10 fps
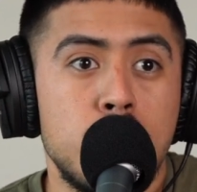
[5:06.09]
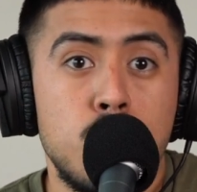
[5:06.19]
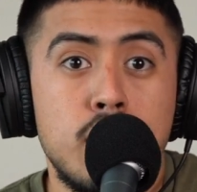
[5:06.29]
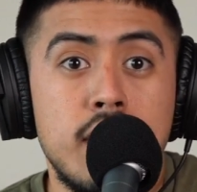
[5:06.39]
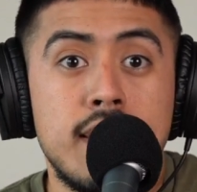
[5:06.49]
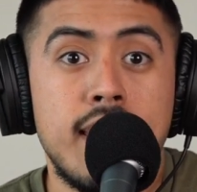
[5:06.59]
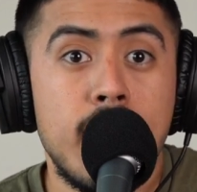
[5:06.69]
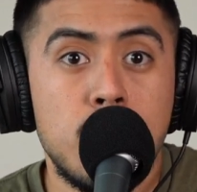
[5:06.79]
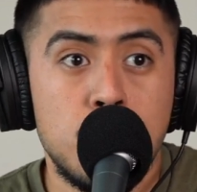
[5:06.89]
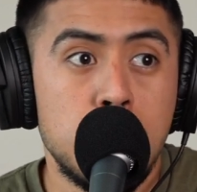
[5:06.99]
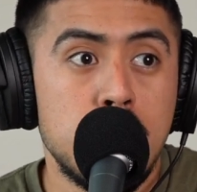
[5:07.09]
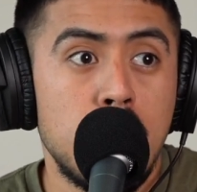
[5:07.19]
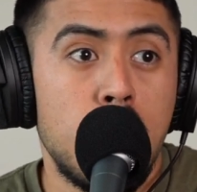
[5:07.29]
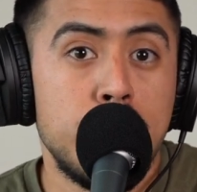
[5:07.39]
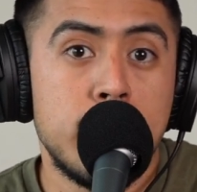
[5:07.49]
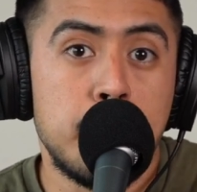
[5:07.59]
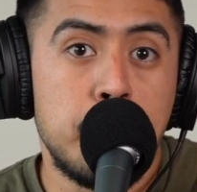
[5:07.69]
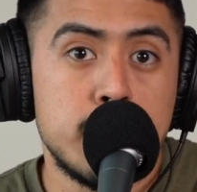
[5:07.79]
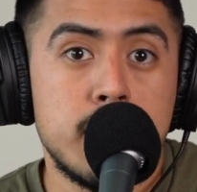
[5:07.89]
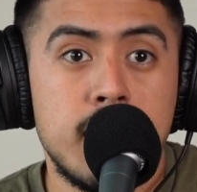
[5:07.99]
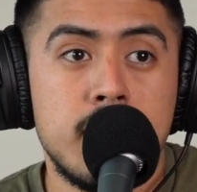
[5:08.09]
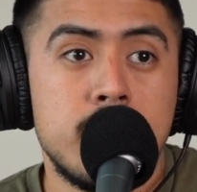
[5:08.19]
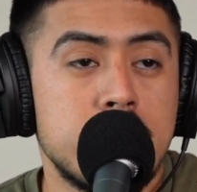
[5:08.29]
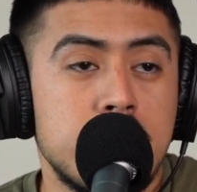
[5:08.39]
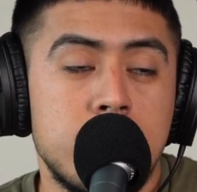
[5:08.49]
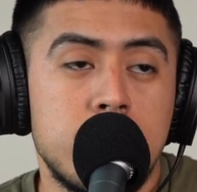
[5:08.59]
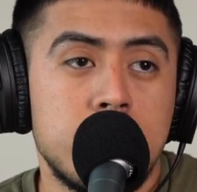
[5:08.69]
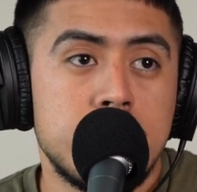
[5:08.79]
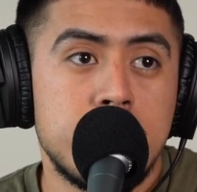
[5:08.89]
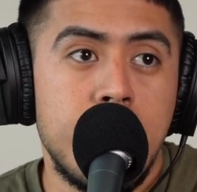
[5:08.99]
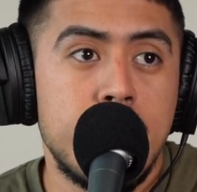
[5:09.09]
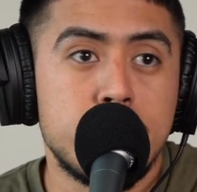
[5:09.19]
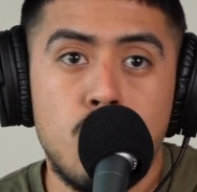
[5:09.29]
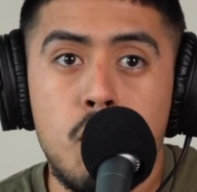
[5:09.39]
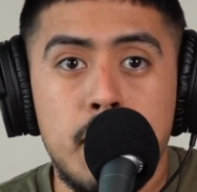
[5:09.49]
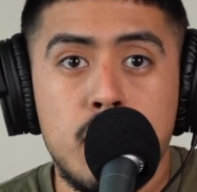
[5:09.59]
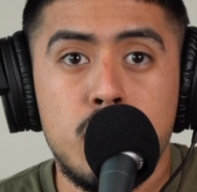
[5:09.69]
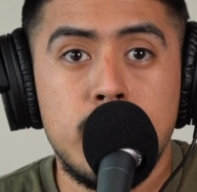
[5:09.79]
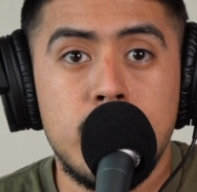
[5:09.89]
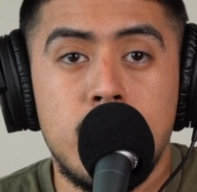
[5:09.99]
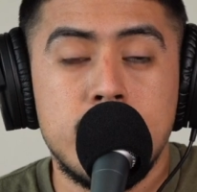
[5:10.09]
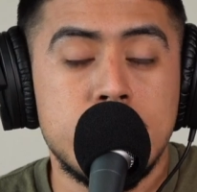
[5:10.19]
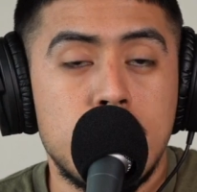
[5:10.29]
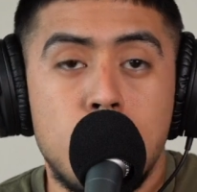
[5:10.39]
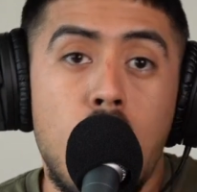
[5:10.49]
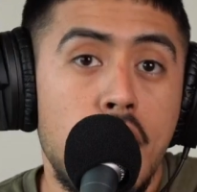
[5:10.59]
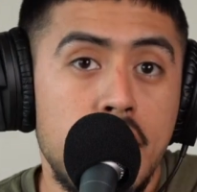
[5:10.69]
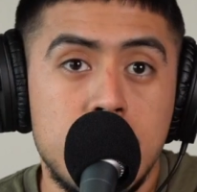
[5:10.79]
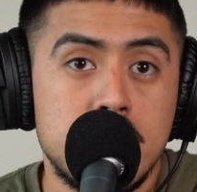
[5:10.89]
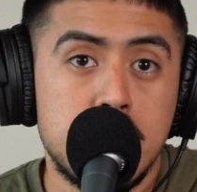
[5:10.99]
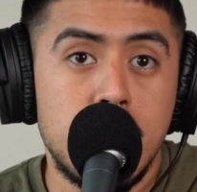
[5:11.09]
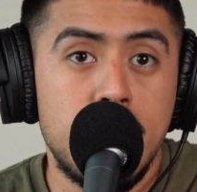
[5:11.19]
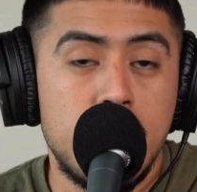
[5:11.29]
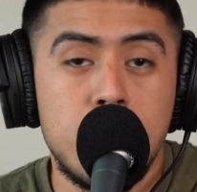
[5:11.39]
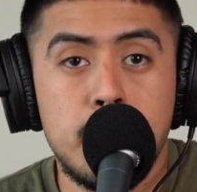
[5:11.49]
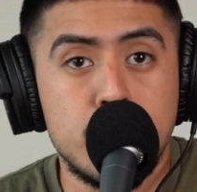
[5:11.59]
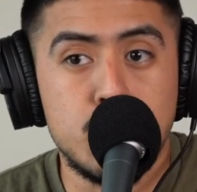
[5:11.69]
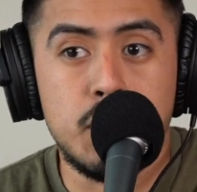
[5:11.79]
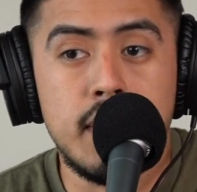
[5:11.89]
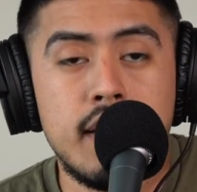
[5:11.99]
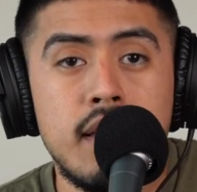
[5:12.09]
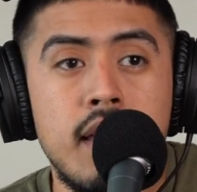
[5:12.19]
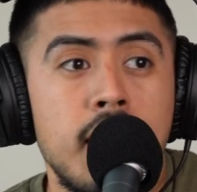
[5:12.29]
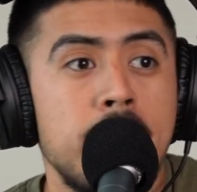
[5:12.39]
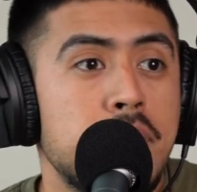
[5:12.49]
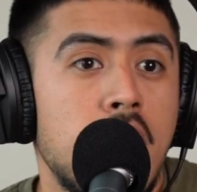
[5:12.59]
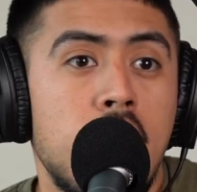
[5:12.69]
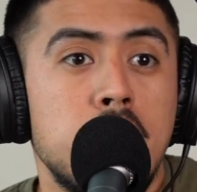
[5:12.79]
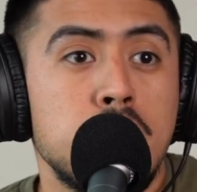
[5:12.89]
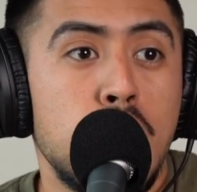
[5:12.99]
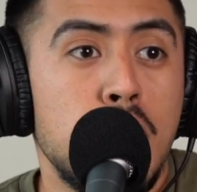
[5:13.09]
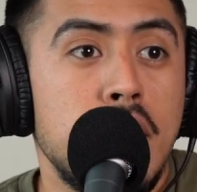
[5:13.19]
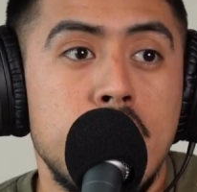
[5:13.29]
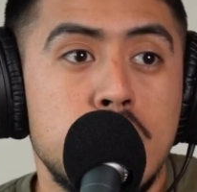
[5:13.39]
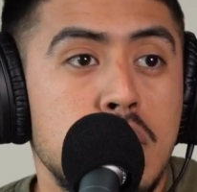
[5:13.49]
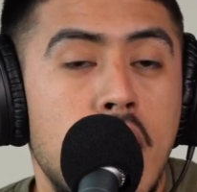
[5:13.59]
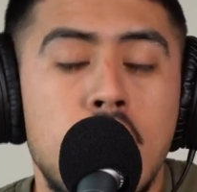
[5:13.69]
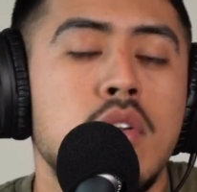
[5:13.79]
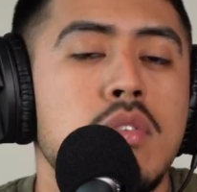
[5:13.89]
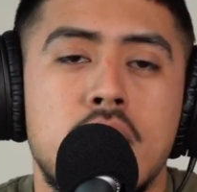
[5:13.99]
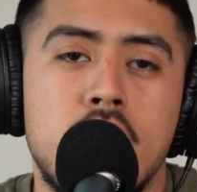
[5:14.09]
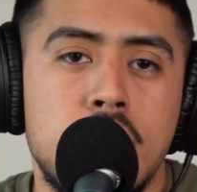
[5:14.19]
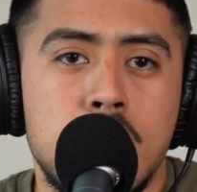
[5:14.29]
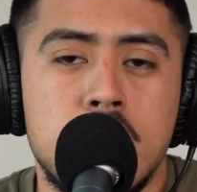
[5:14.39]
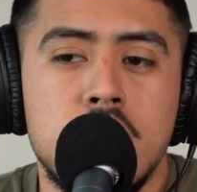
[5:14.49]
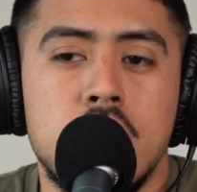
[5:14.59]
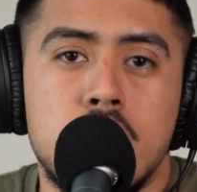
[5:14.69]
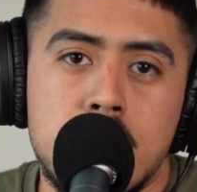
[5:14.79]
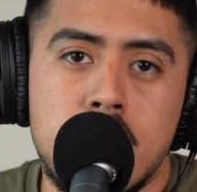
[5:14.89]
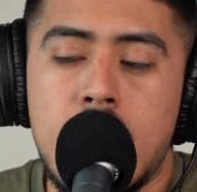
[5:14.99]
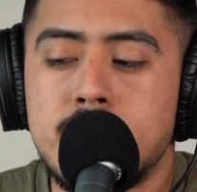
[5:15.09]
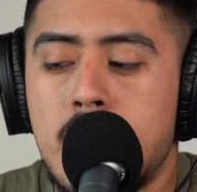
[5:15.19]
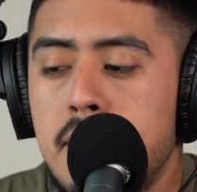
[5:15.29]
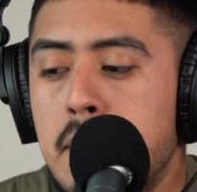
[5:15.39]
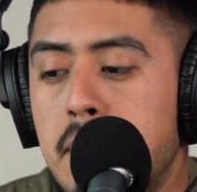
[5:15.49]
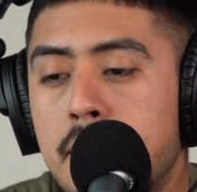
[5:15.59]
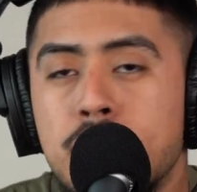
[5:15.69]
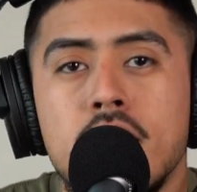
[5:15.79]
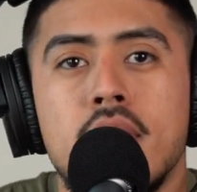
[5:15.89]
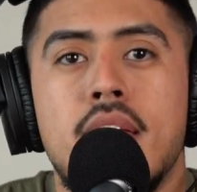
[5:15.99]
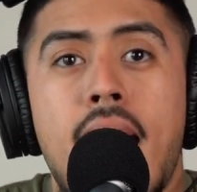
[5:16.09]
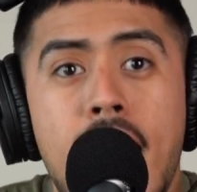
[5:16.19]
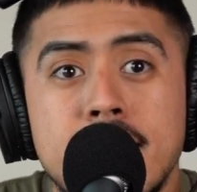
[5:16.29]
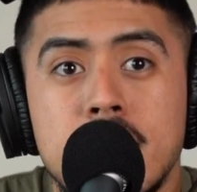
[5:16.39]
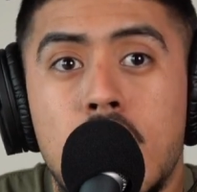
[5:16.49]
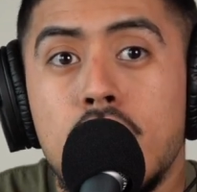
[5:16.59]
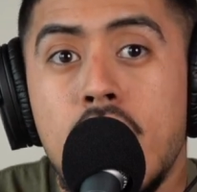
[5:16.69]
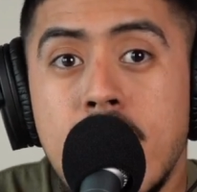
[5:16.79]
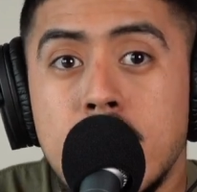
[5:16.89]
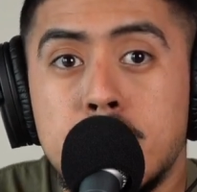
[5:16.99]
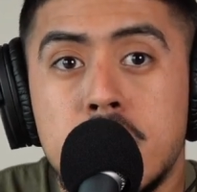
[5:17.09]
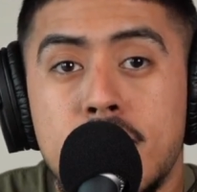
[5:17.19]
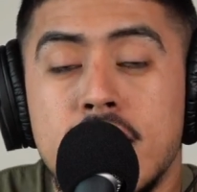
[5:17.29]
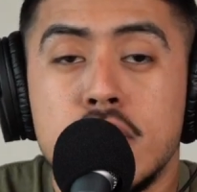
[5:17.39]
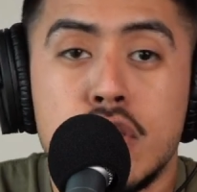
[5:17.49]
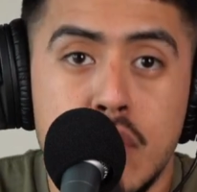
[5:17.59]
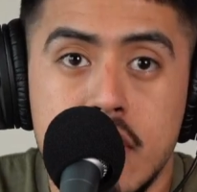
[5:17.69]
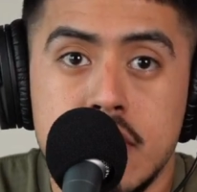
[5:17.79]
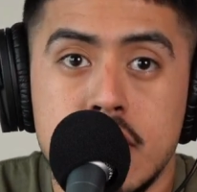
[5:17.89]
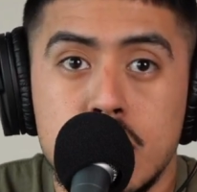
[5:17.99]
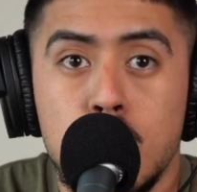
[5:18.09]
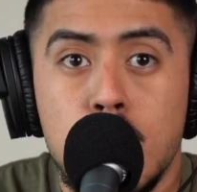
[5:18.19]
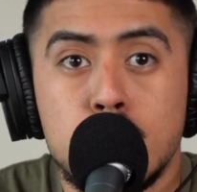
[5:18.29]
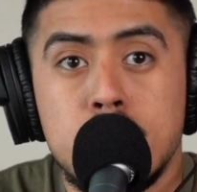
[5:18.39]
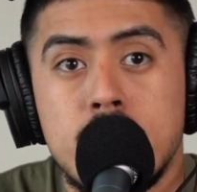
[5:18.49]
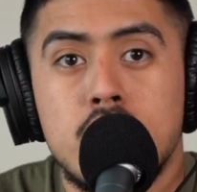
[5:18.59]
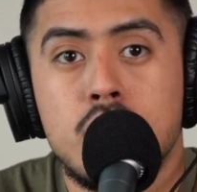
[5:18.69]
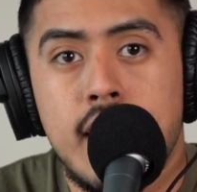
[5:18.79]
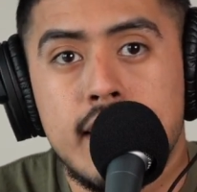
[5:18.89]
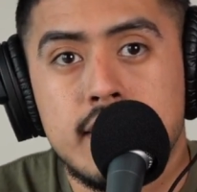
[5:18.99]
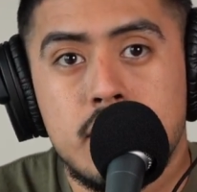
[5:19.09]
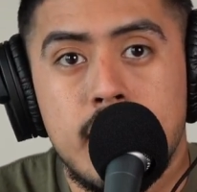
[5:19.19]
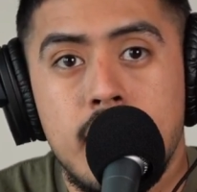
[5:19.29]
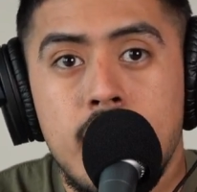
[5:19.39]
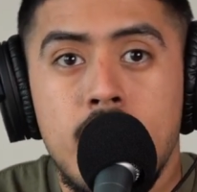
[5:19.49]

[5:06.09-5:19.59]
Do you need the gate code? Are you gonna punch it in? Does the gate just open? Is it gonna call the customer and they're gonna buzz you in? Do you need to? I don't know what the case might be, but ask: are there any specific instructions once we get to the location, right?